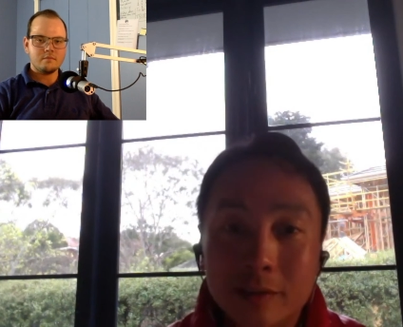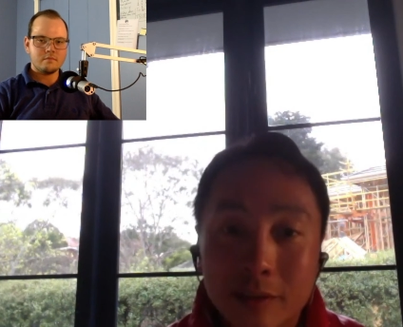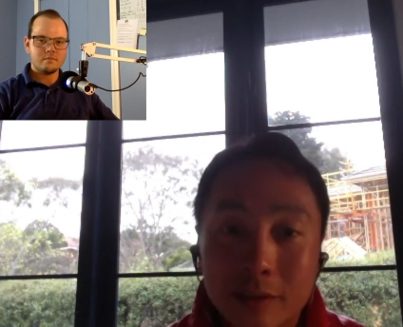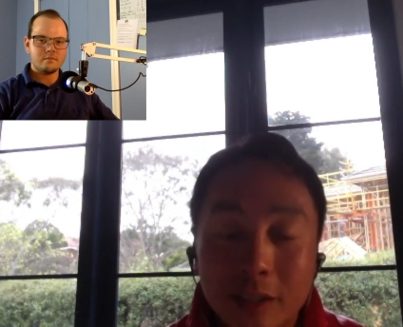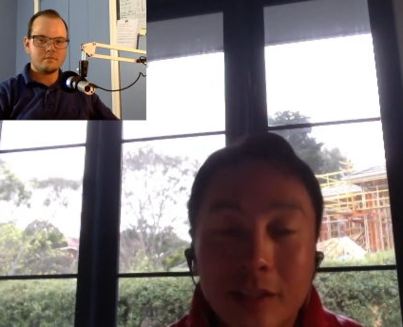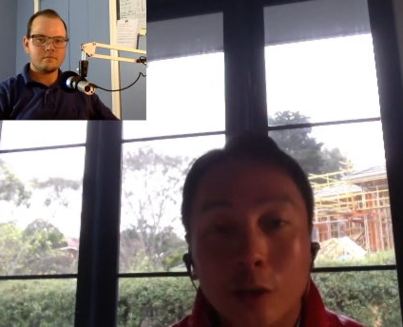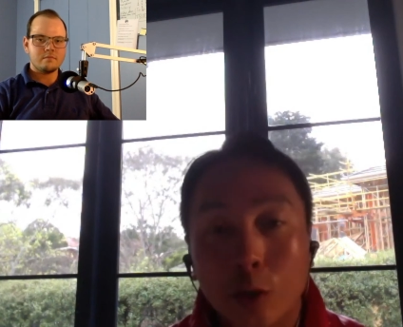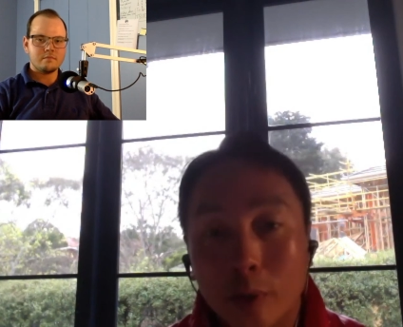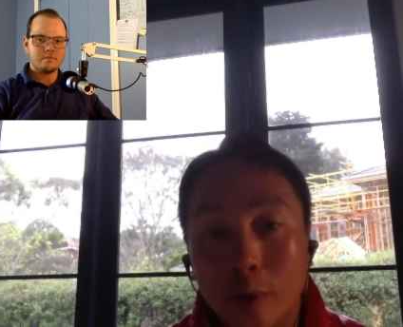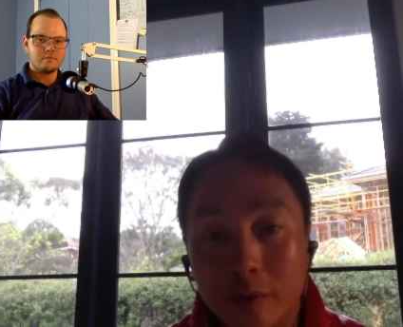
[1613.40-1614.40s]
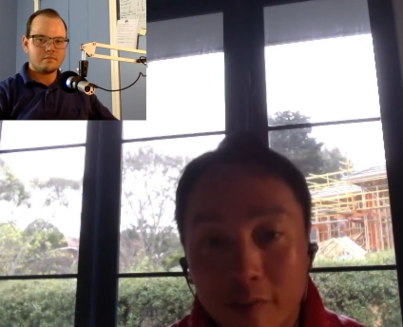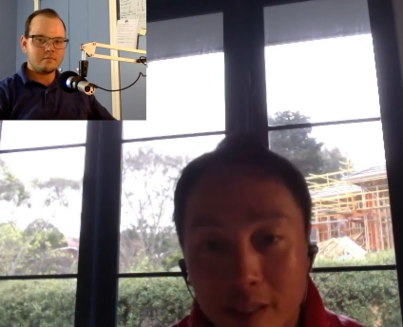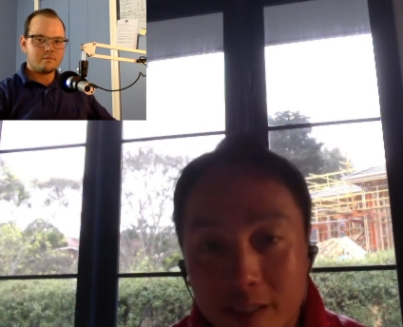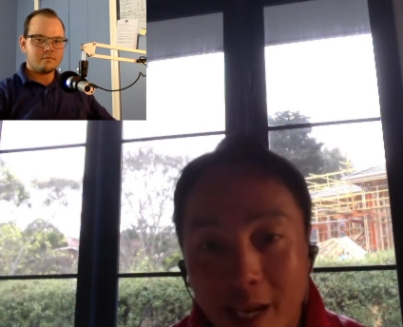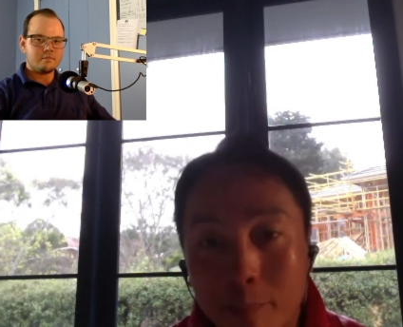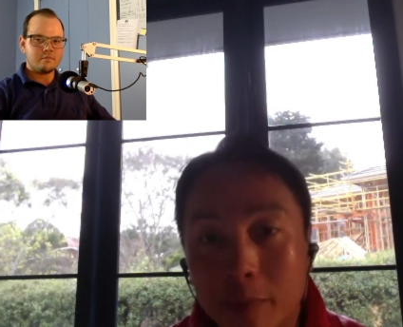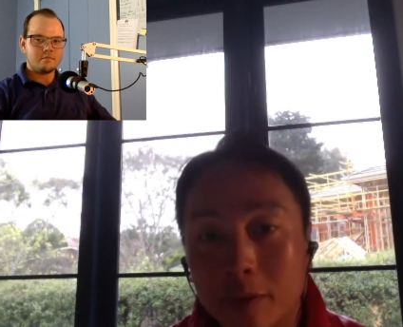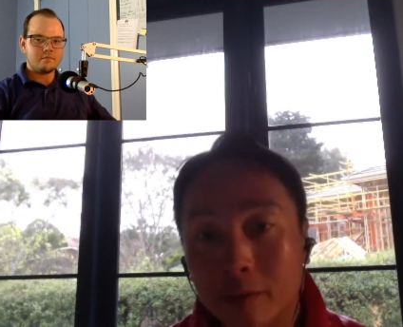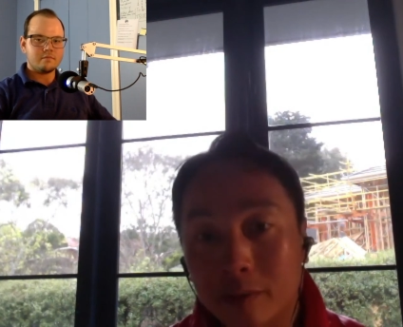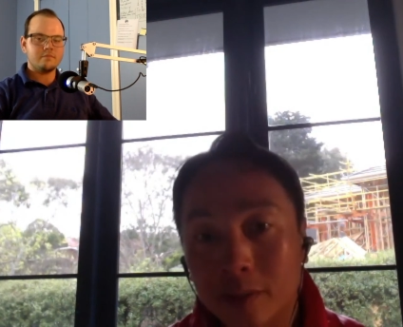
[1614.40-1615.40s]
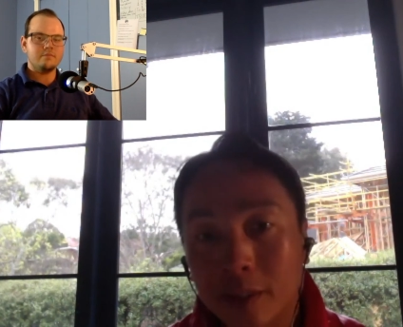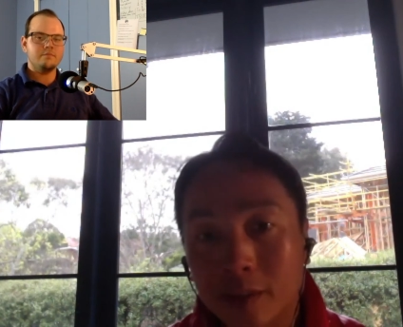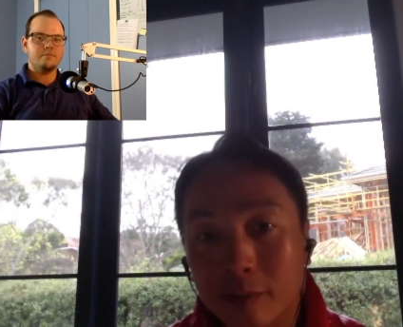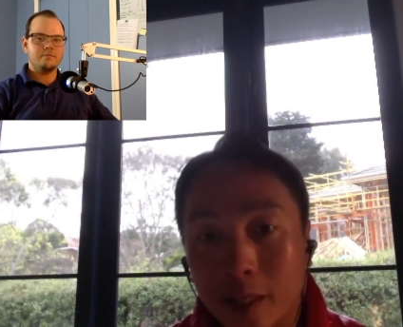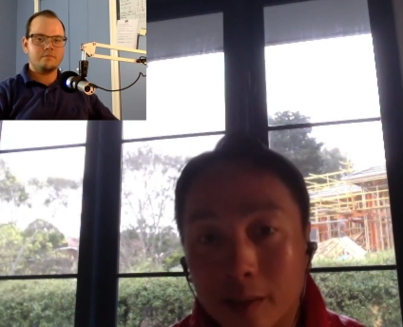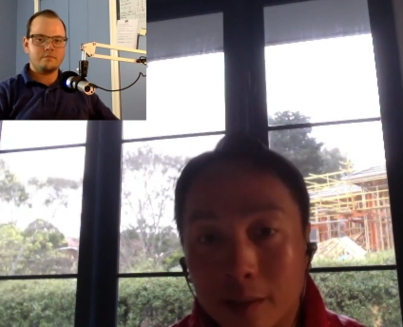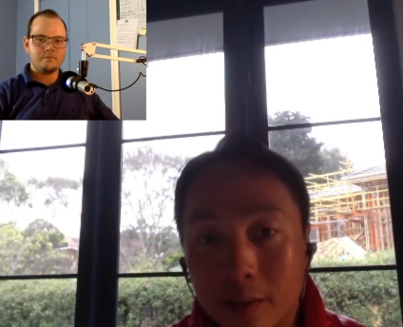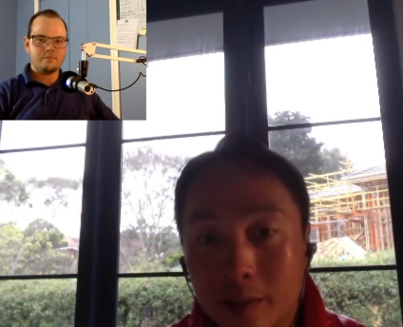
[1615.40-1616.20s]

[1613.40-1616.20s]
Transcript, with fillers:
Speaker 1: You need to know when things happen, right?